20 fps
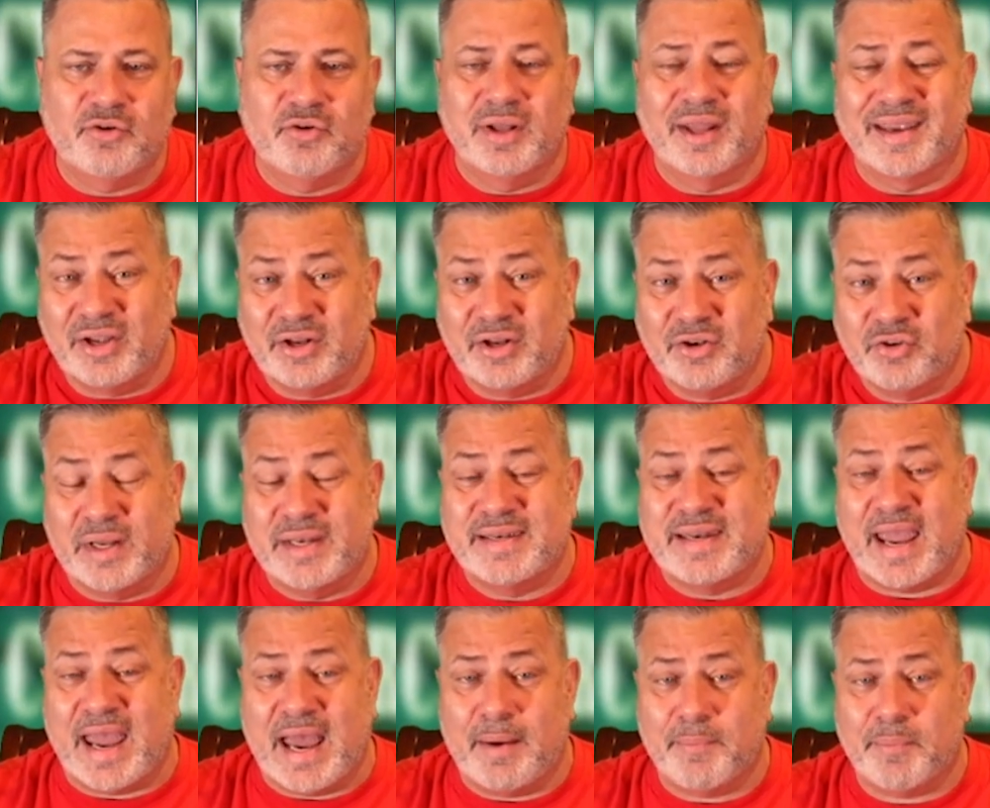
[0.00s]
like to a
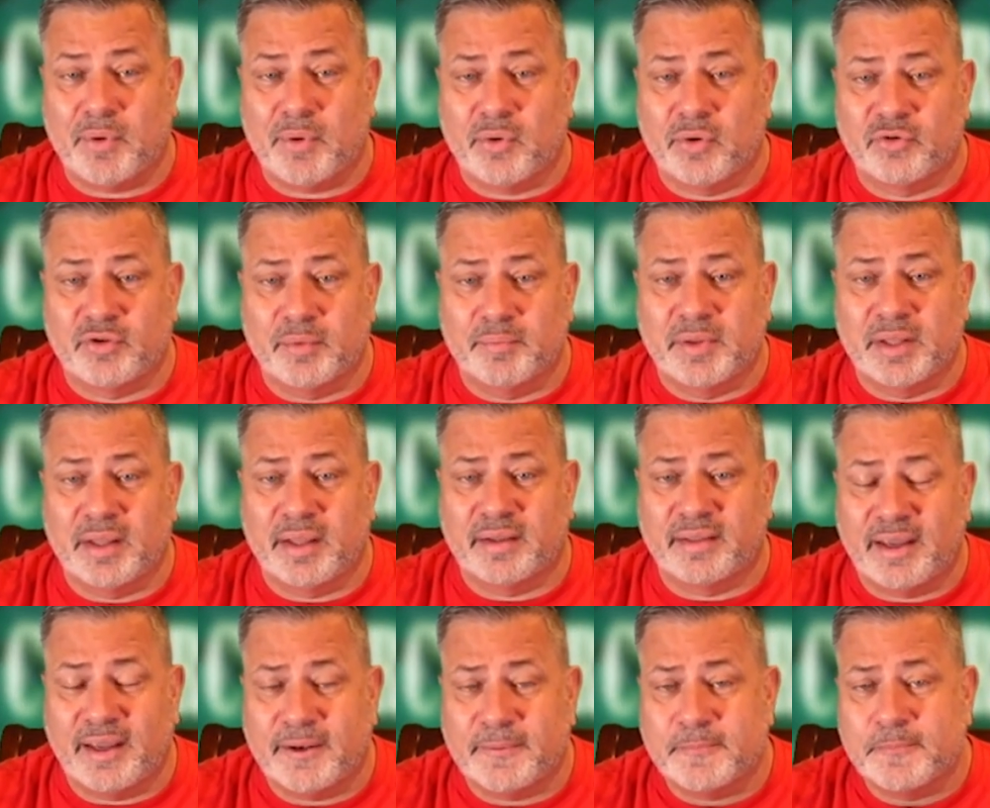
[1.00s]
tap or something like
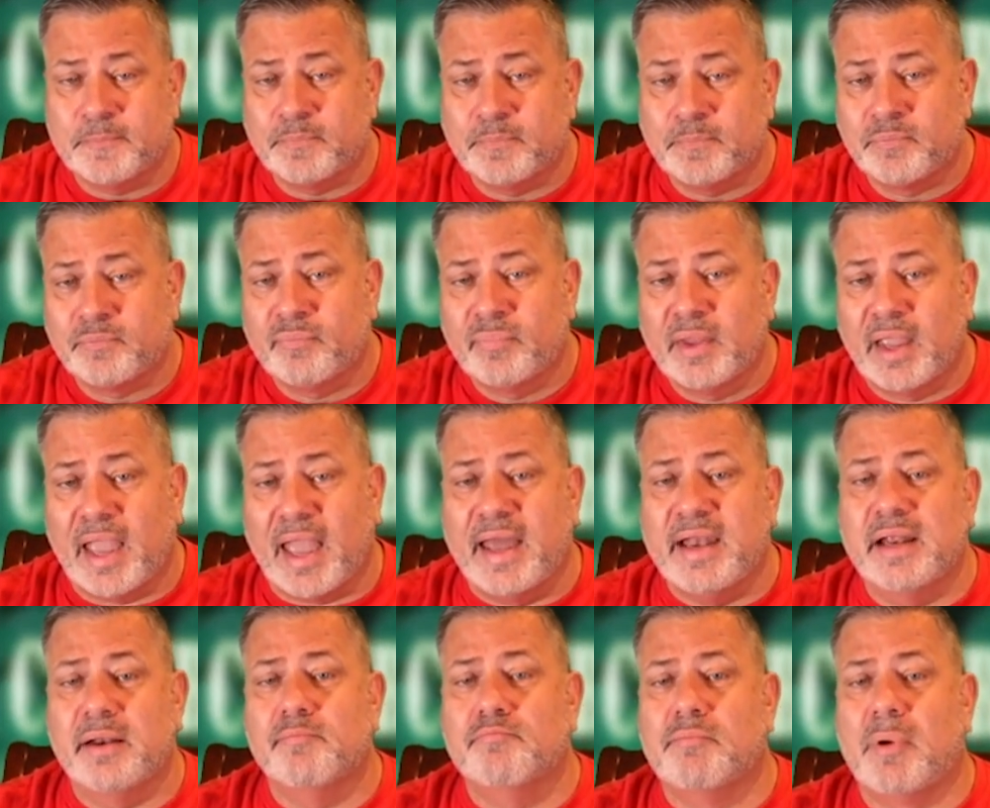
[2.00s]
that, and
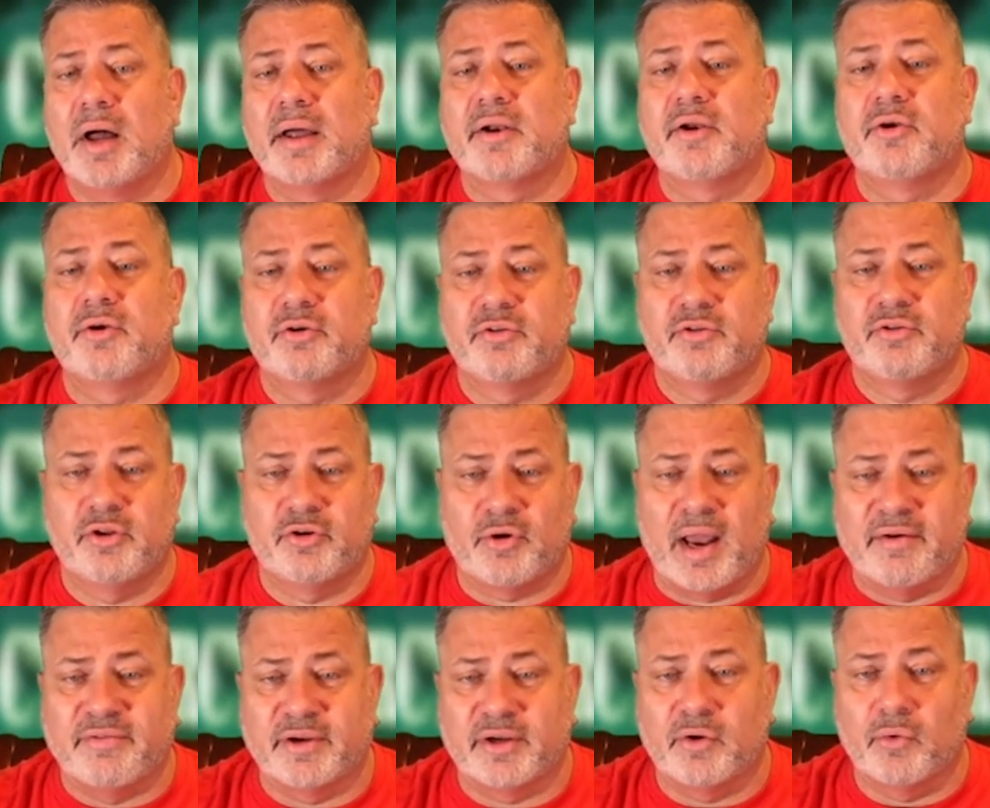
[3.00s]
it monitors the
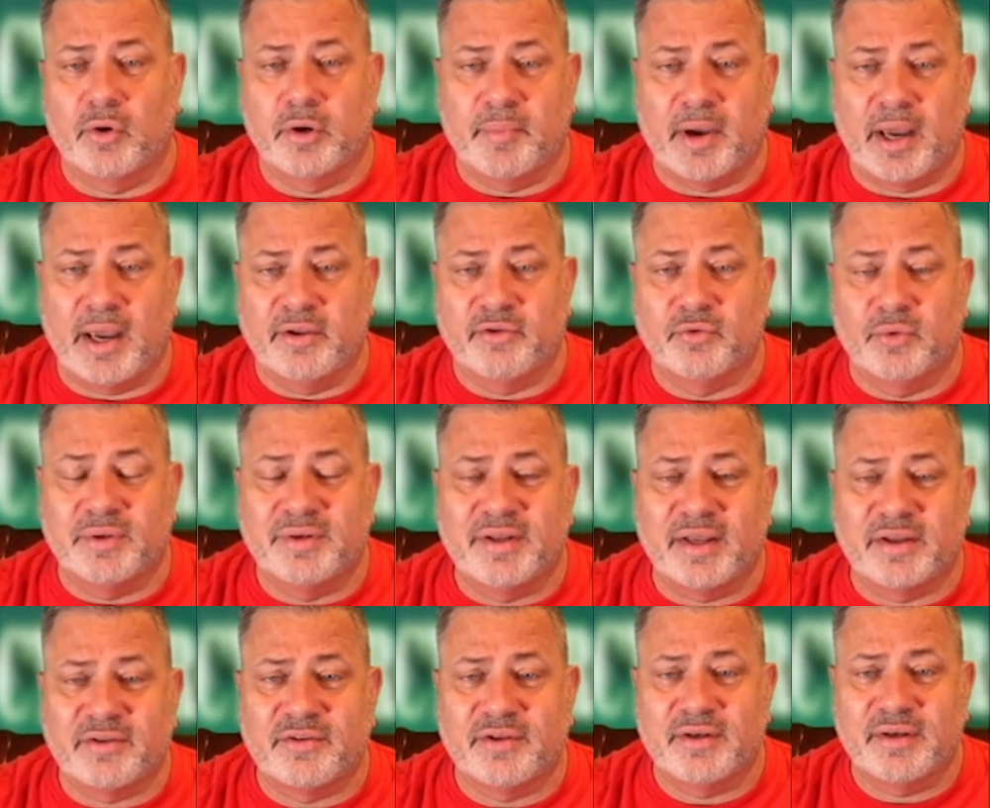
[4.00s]
traffic going by. So it
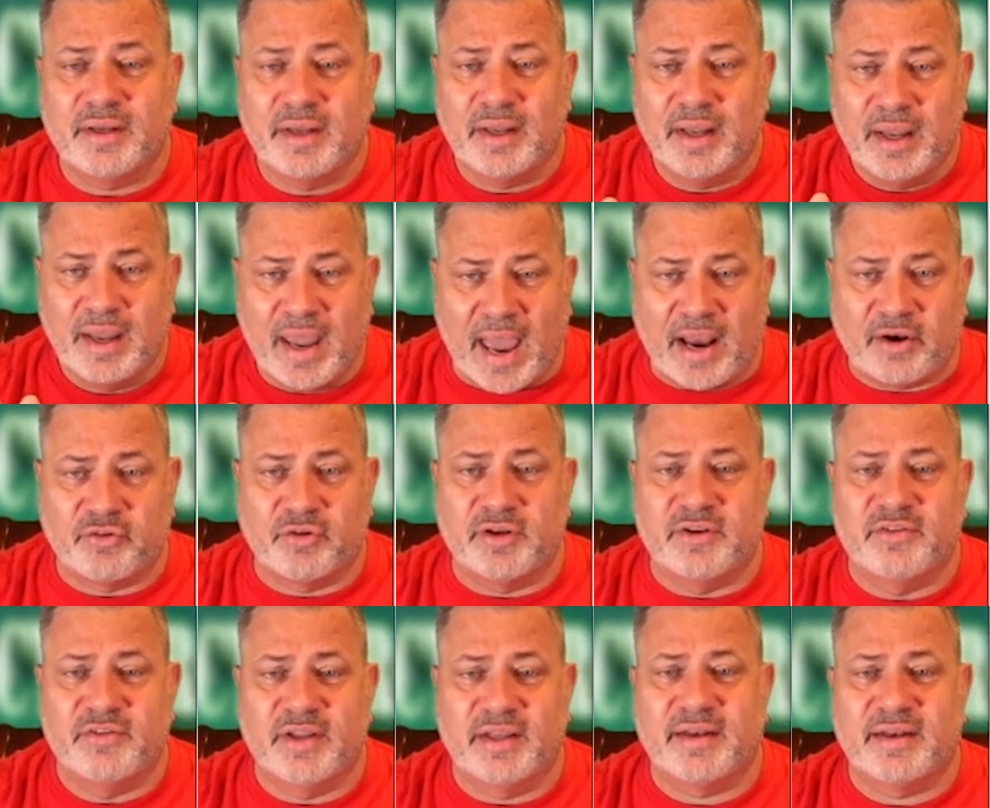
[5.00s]
doesn't actually
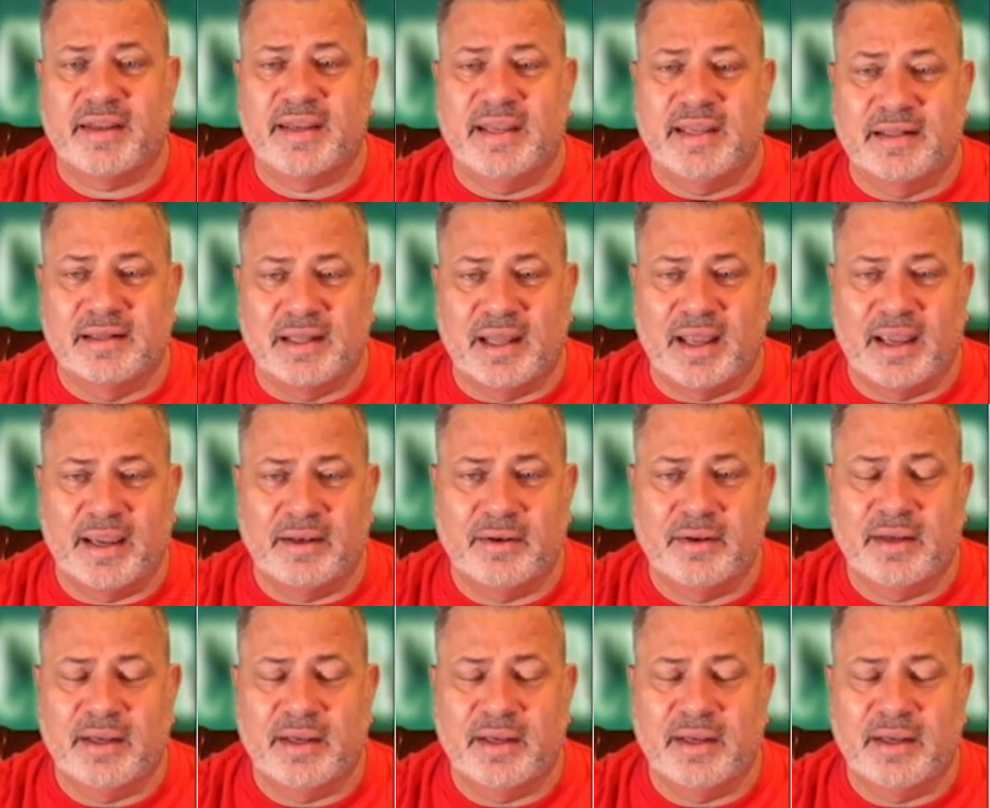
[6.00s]
sit inline.